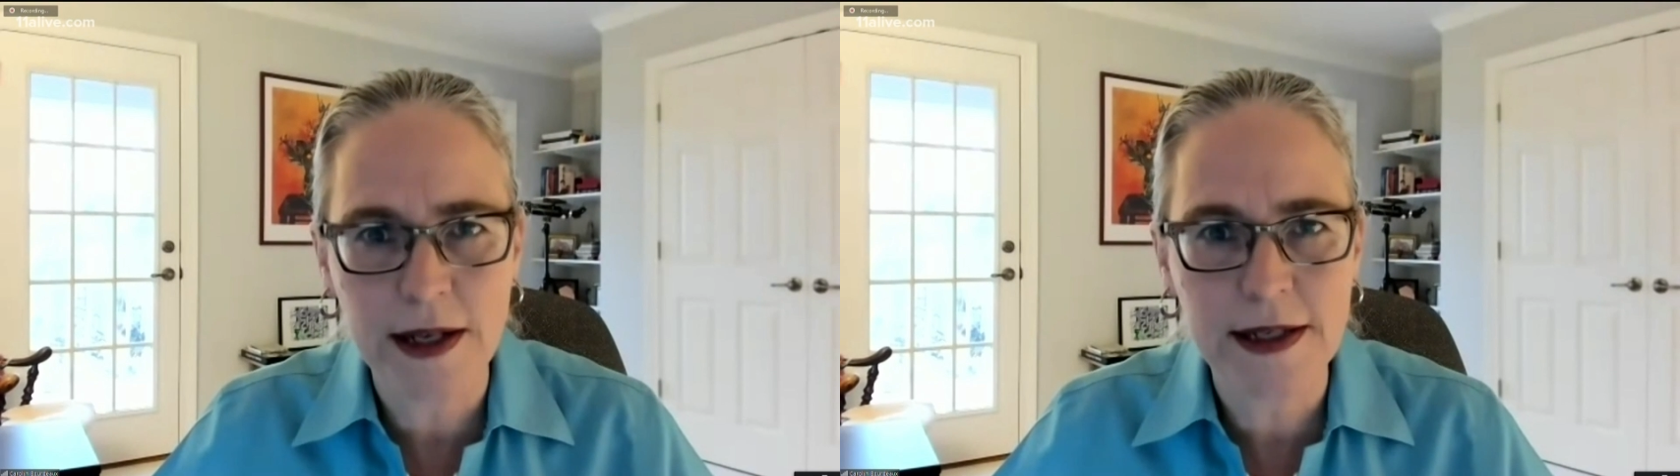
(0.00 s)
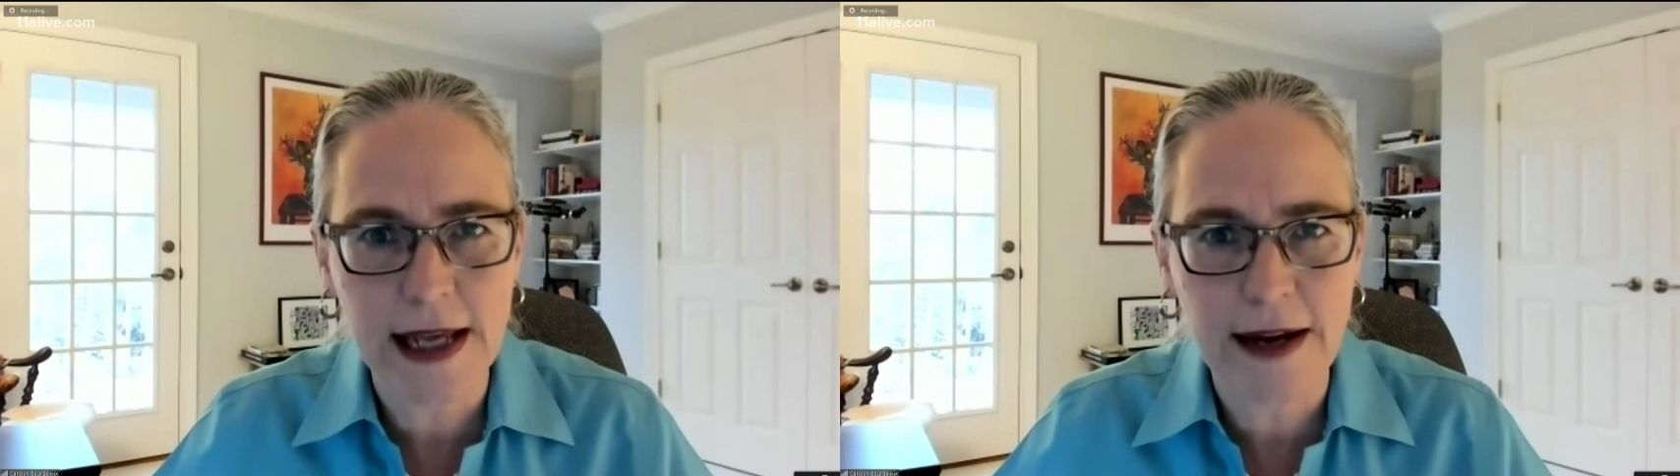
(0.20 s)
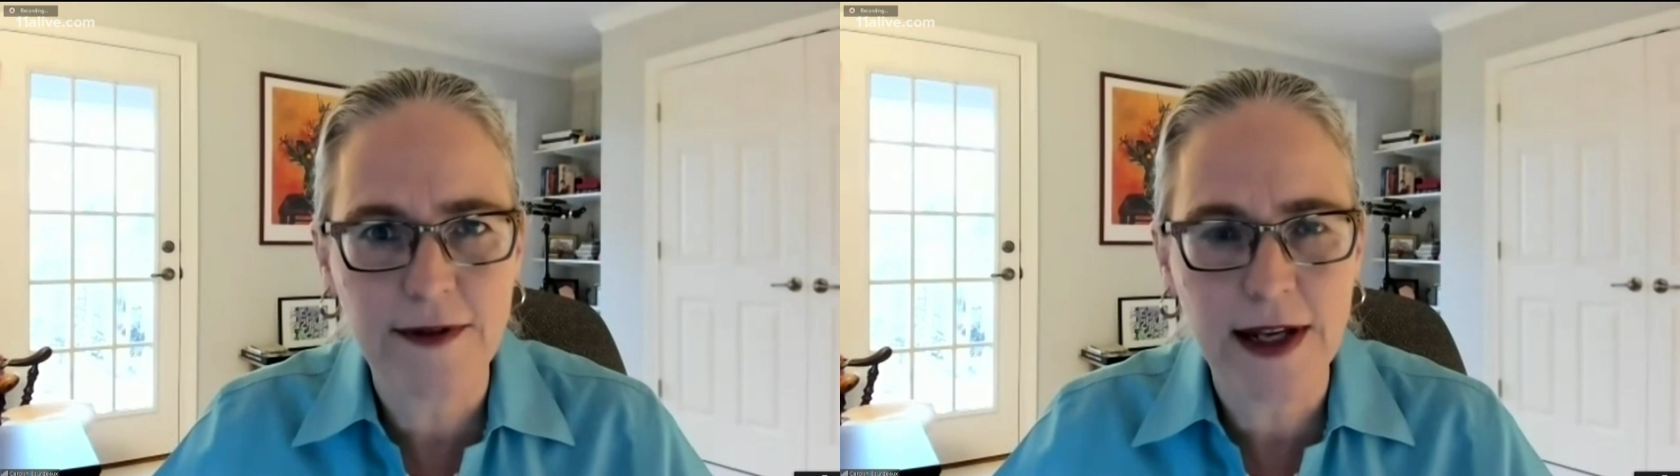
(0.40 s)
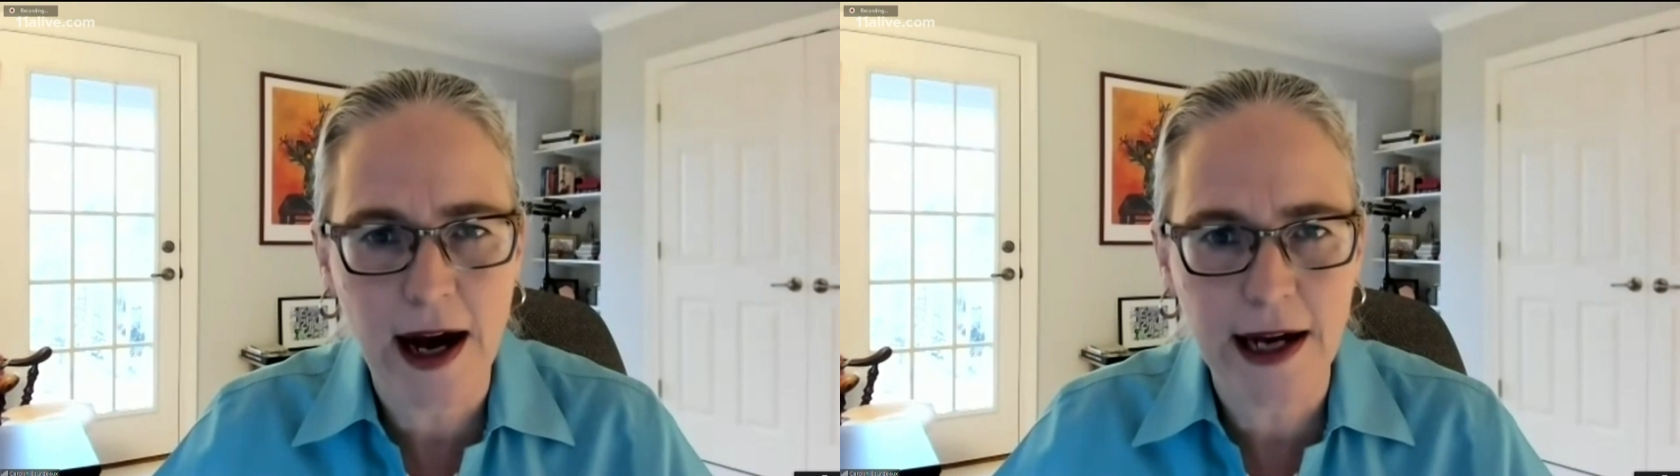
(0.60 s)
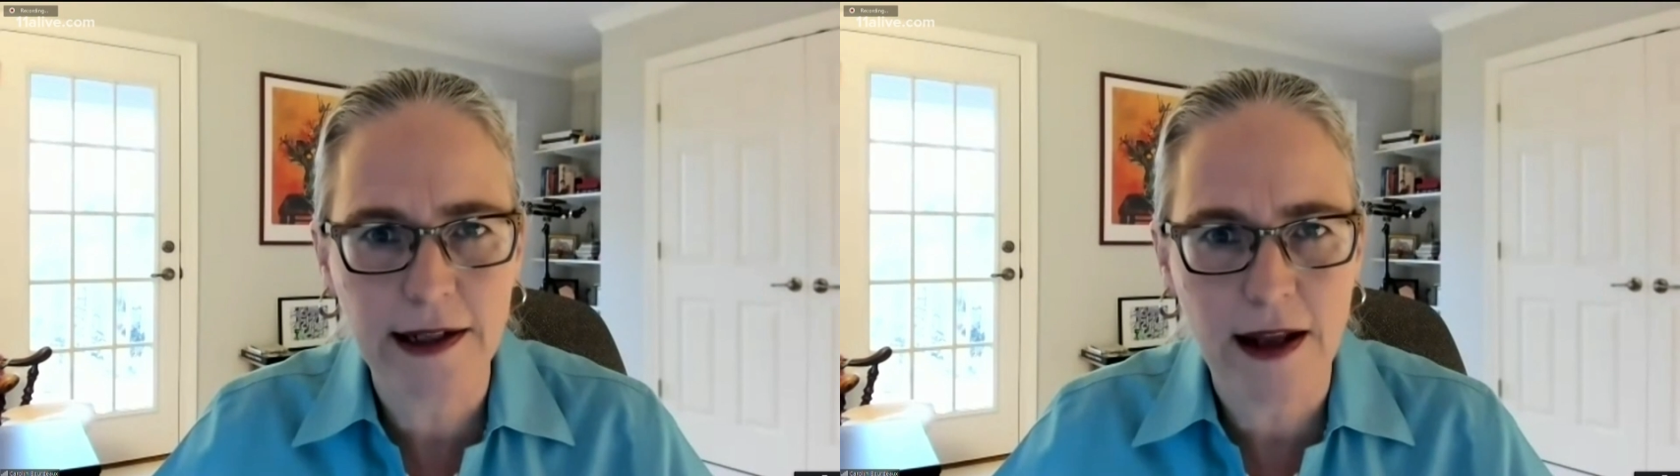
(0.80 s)
safety
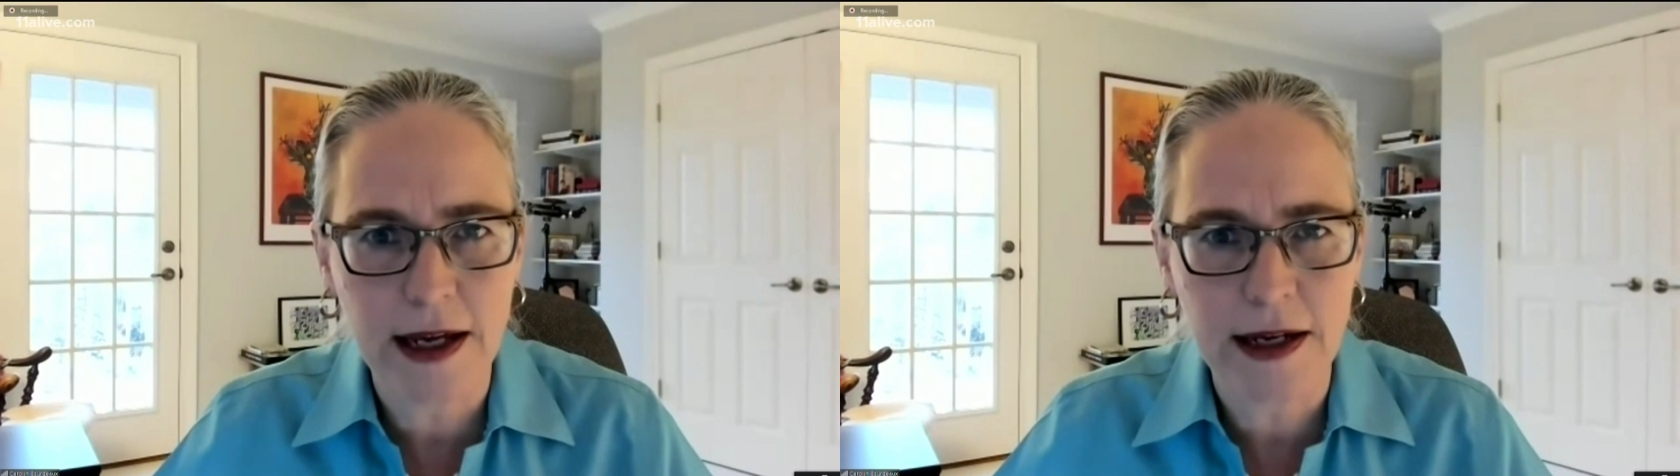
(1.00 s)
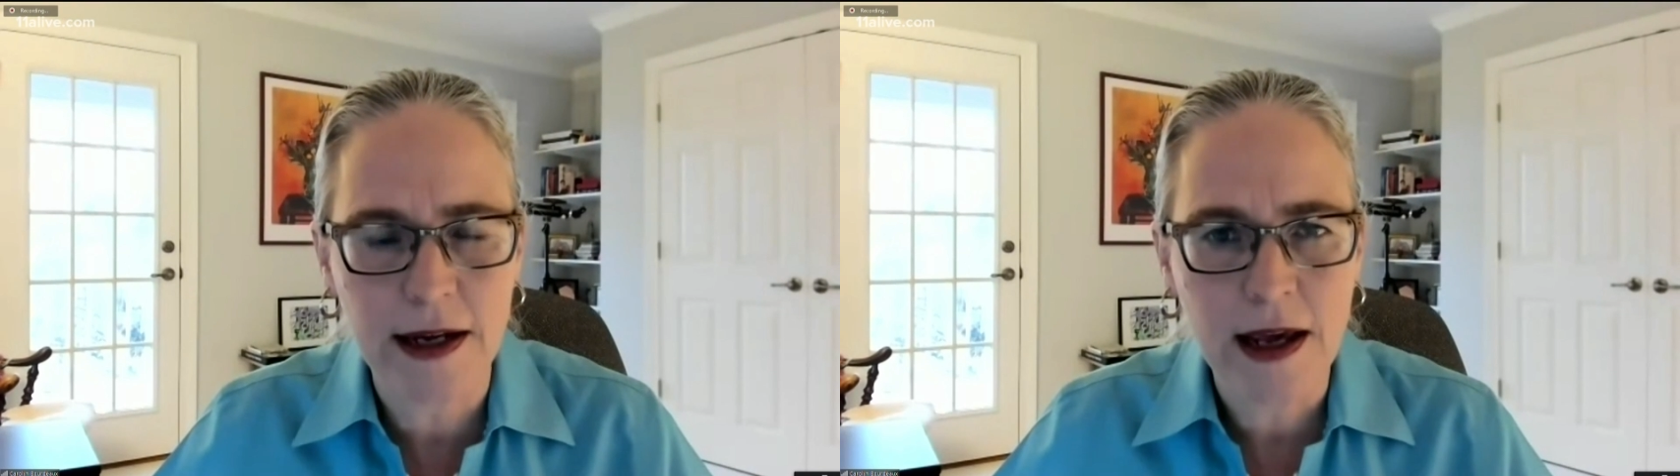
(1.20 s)
guideline